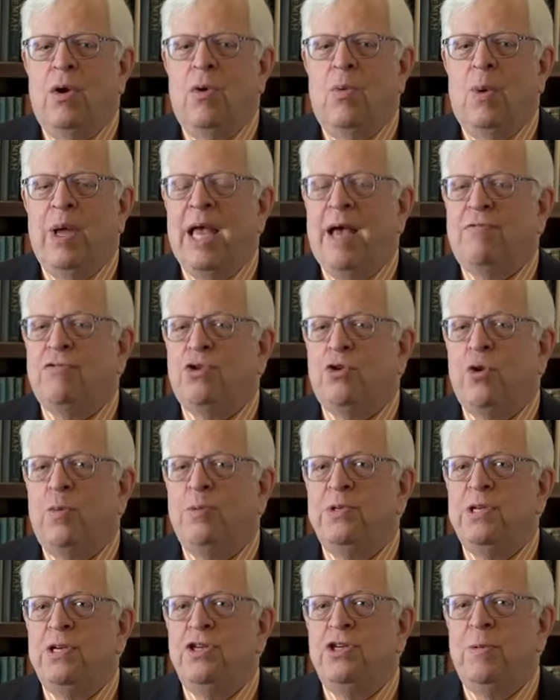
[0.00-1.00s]
We have
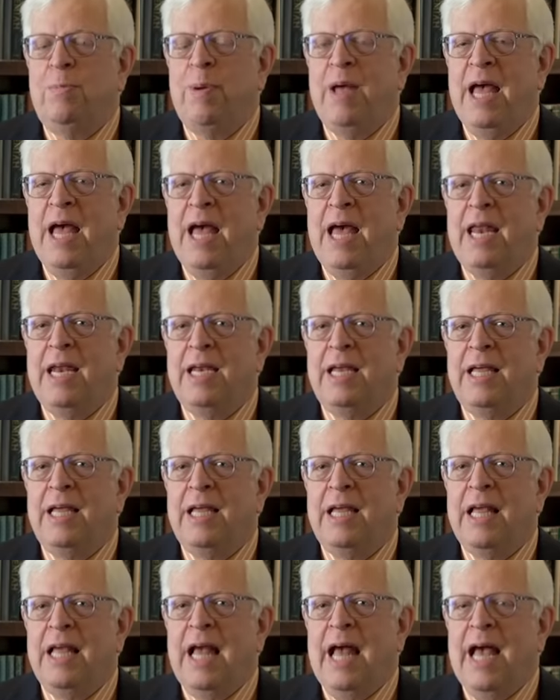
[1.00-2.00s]
troops in Japan.
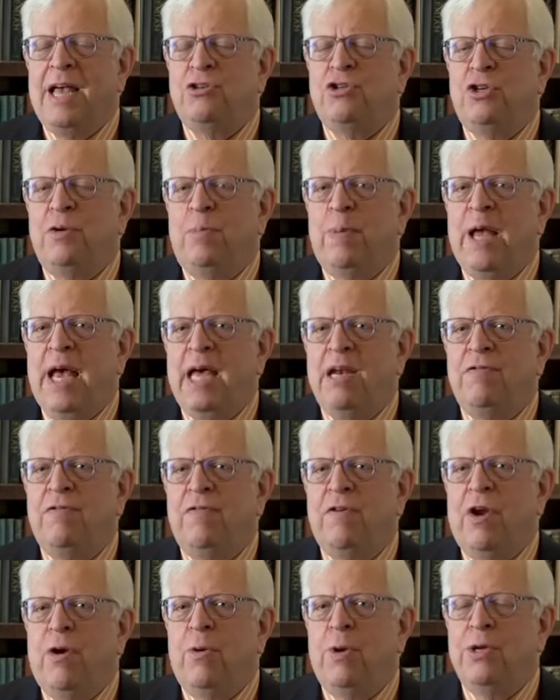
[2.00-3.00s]
Has Japan
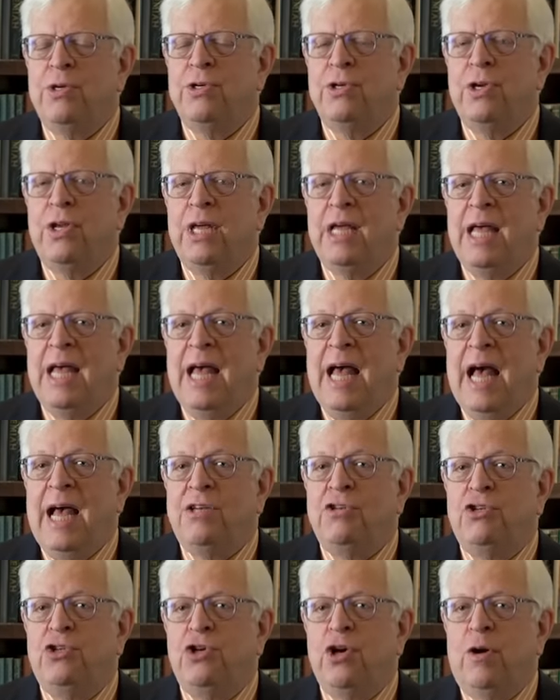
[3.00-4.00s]
flourished?
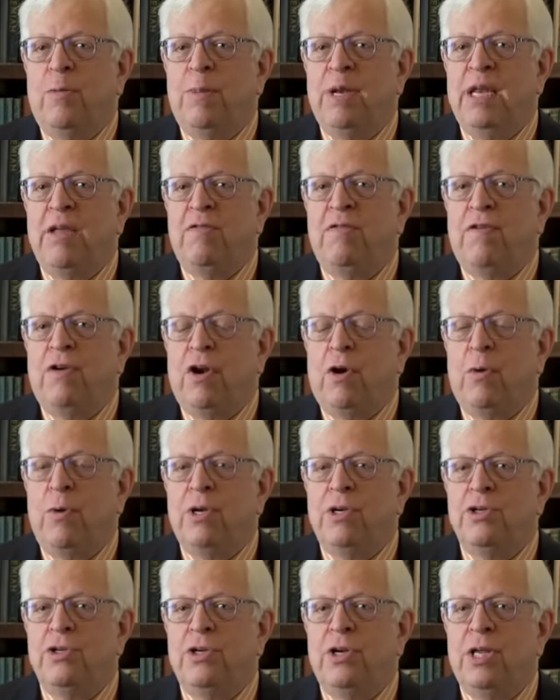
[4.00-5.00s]
Has Germany
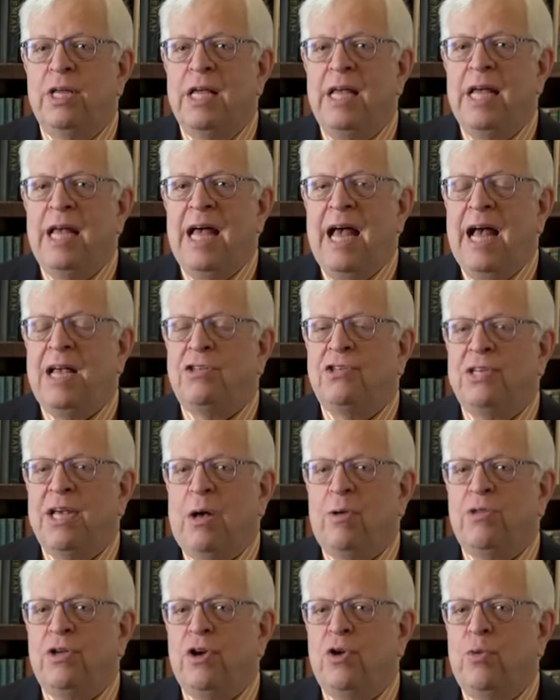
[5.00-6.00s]
flourished? Has
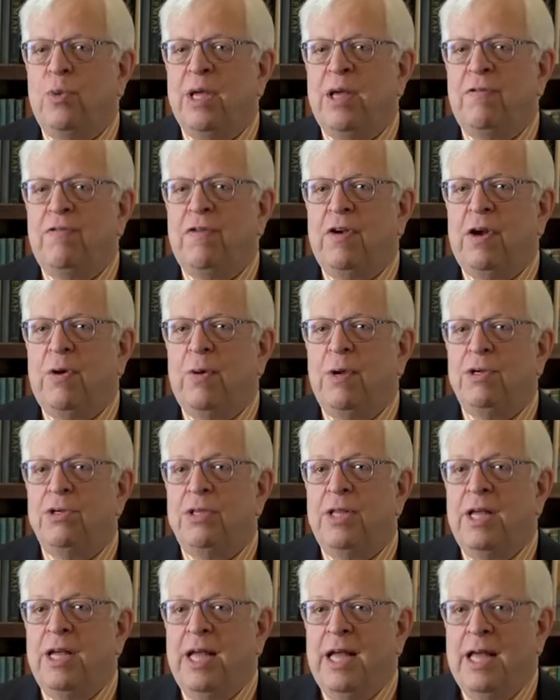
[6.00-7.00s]
South Korea
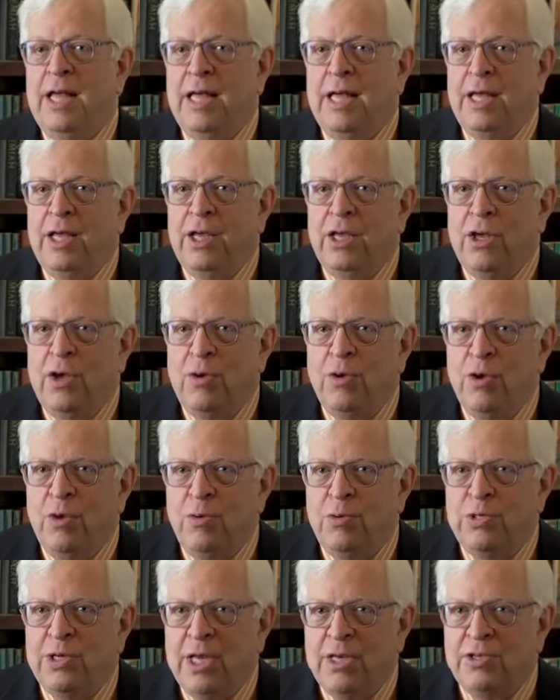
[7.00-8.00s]
flourished? You
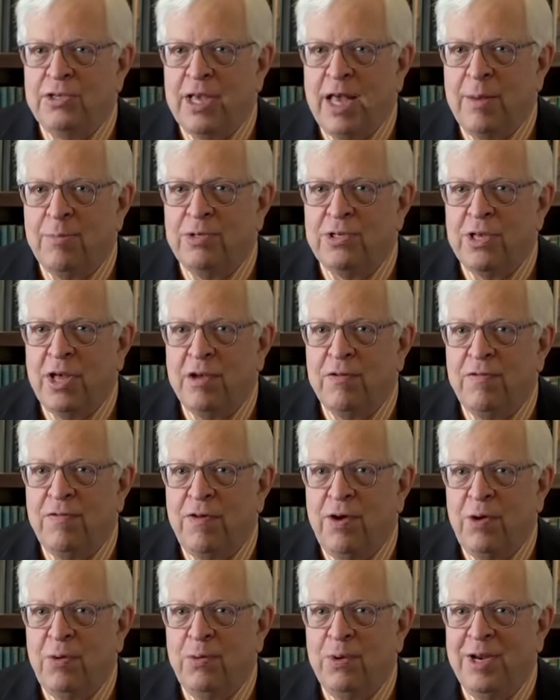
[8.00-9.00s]
use a Samsung
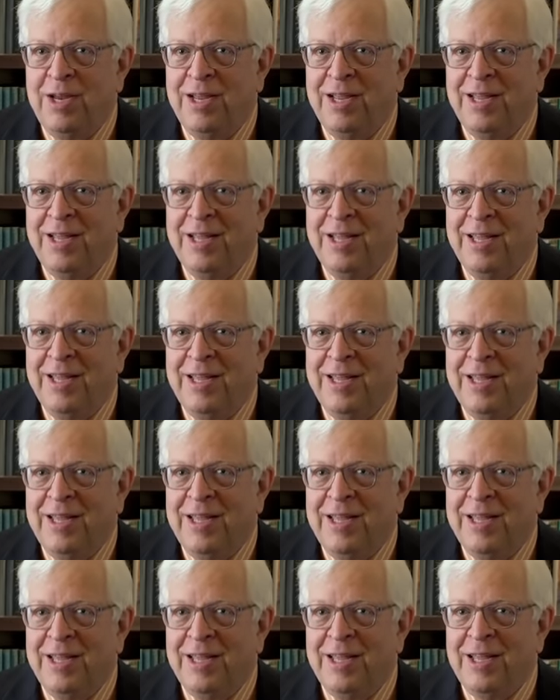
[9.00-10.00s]
phone?
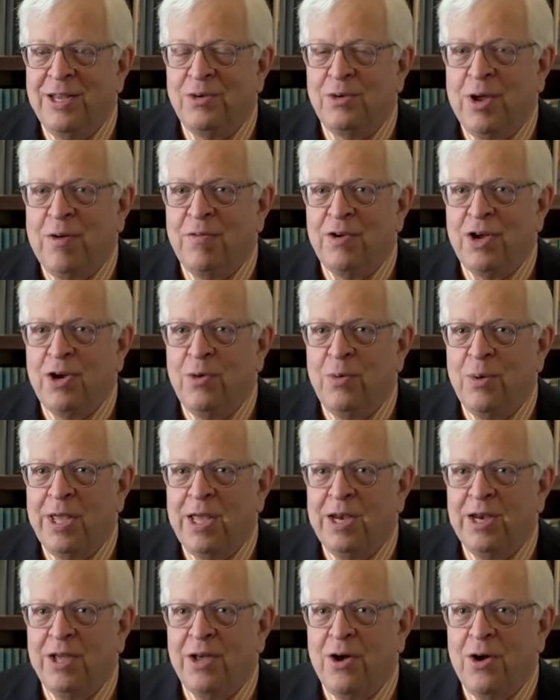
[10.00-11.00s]
You drive a
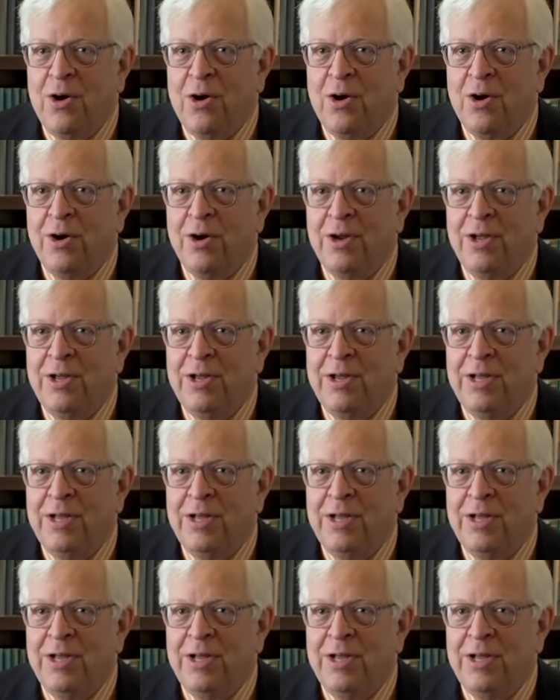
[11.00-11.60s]
Korean car?